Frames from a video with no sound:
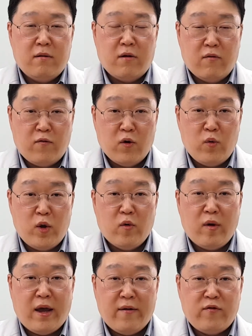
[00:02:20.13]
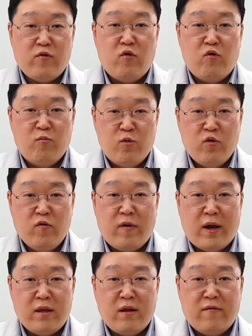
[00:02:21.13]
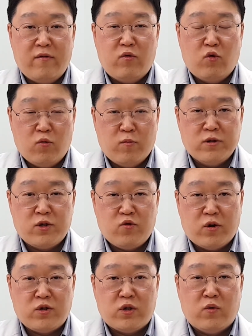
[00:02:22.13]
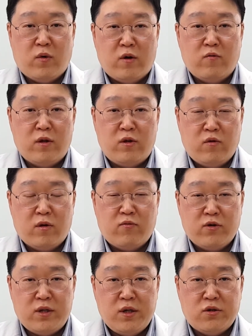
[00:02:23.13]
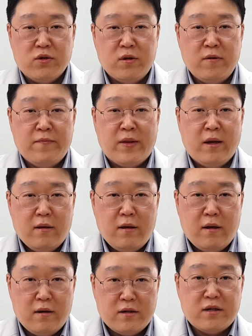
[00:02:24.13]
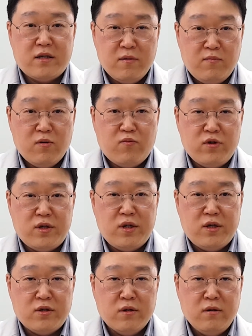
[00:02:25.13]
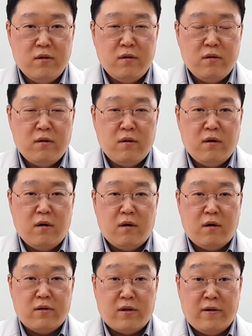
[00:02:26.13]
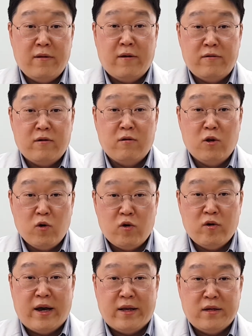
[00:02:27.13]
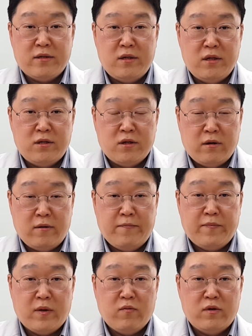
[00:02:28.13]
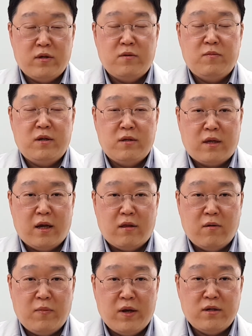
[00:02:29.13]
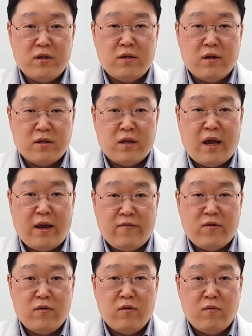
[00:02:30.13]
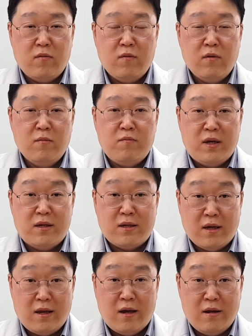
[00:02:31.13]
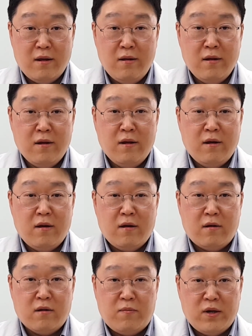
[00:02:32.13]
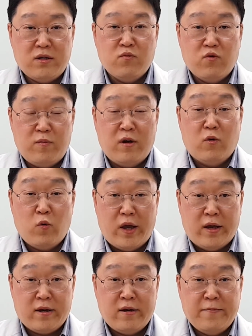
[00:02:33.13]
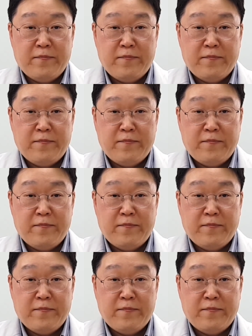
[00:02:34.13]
Therefore, we don't have to remove any of the normal structure while we do the procedure. It is a simple procedure done under local anesthesia, which means that the patient doesn't have to be sedated. The patient will be awake.